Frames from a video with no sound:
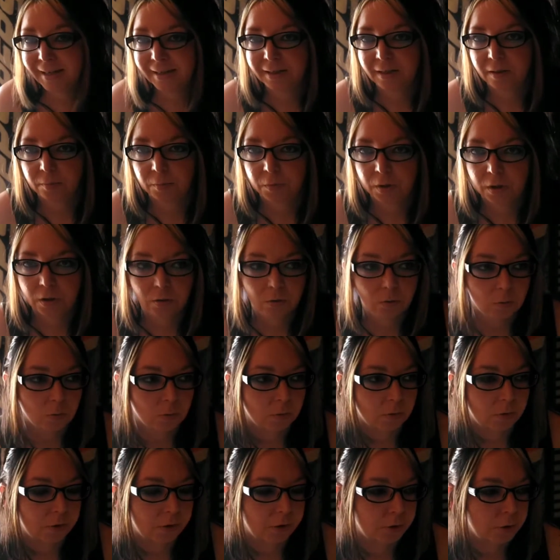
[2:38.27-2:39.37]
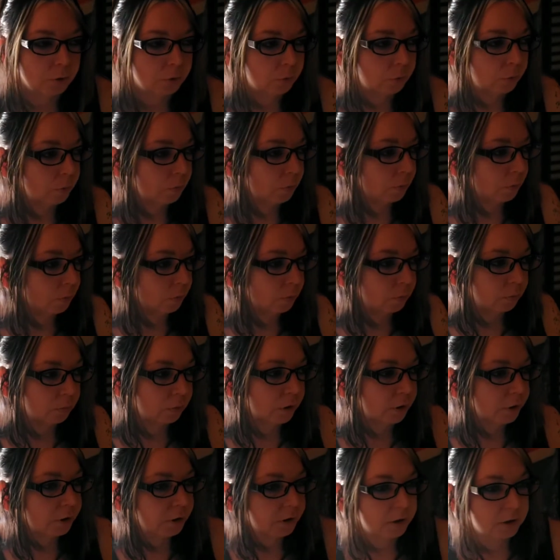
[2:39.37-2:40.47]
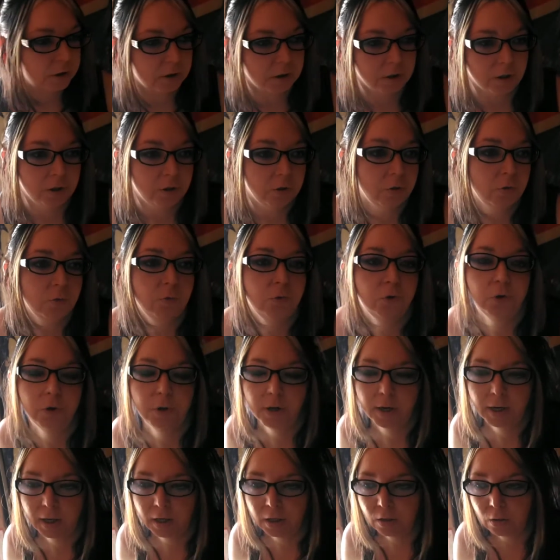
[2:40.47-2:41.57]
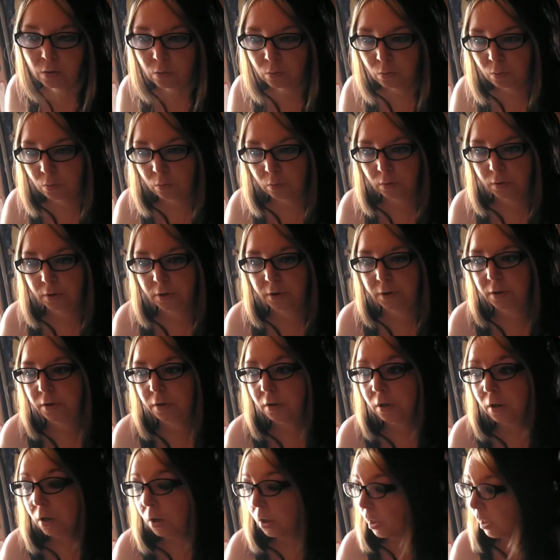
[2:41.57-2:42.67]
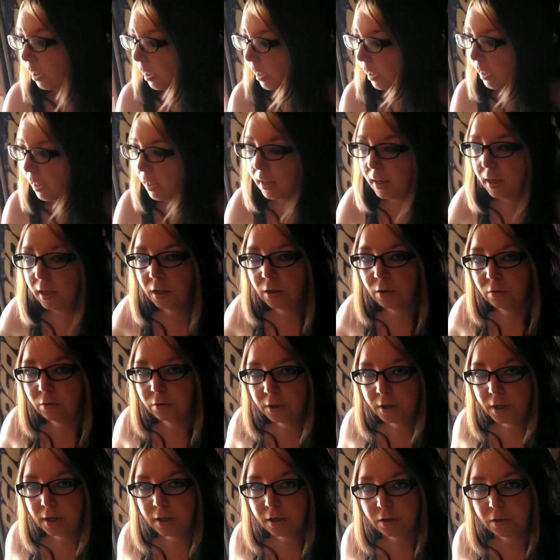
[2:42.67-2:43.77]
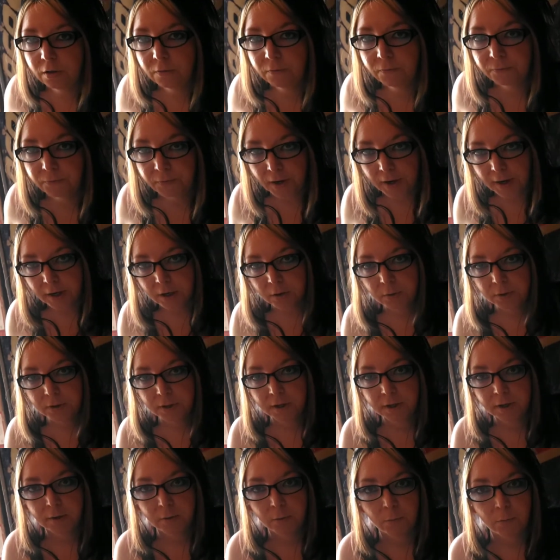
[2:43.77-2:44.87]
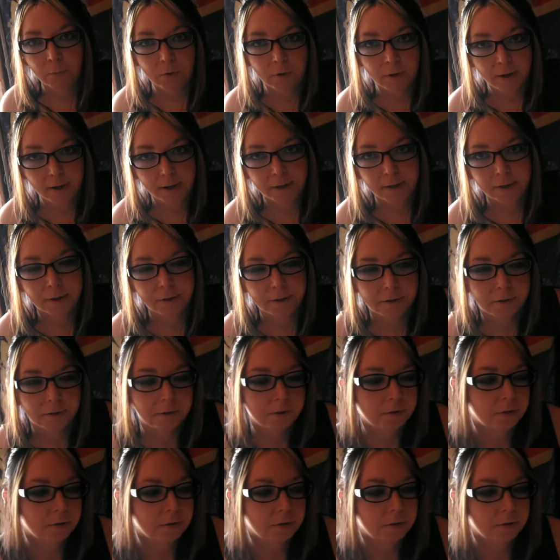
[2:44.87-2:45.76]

something, or you learn a new trade, or hey, you learn how to do fire without a lighter.